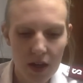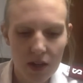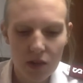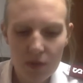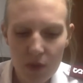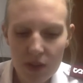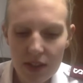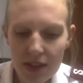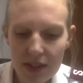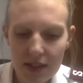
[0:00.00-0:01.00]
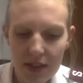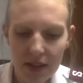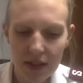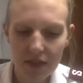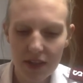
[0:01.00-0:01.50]
So as Moses
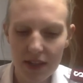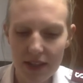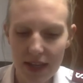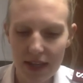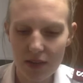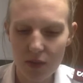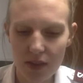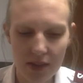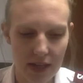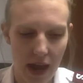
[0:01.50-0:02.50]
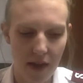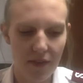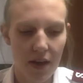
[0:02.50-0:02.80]
lifted his hands with his staff,